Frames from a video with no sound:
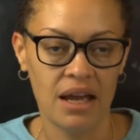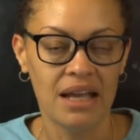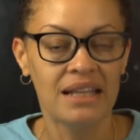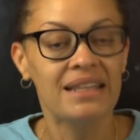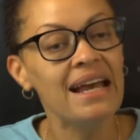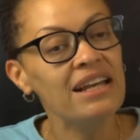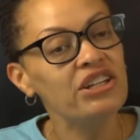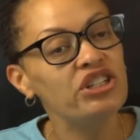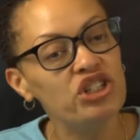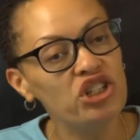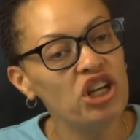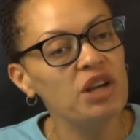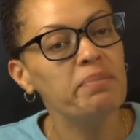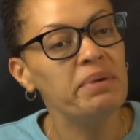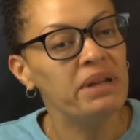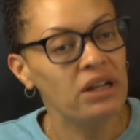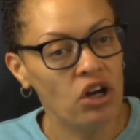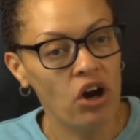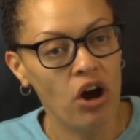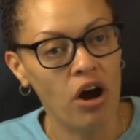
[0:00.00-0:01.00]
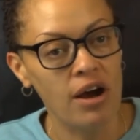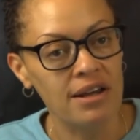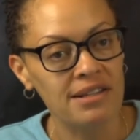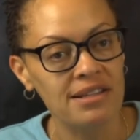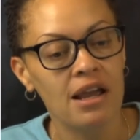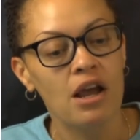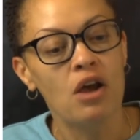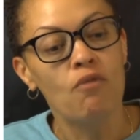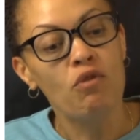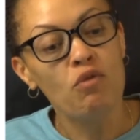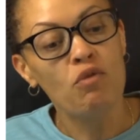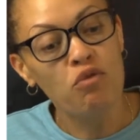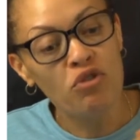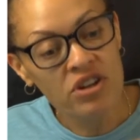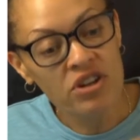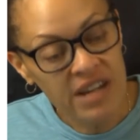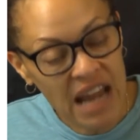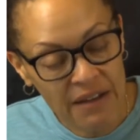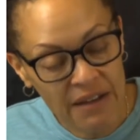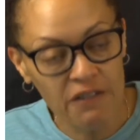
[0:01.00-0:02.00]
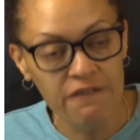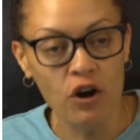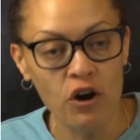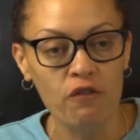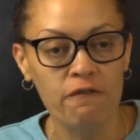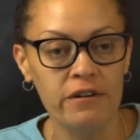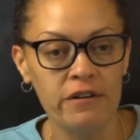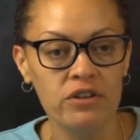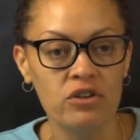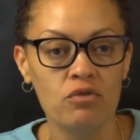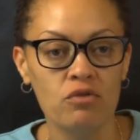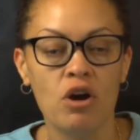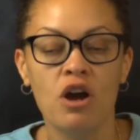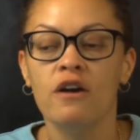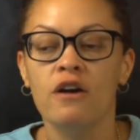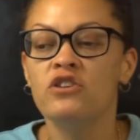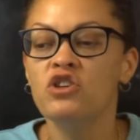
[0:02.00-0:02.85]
That should be the cost. We will never vote for you.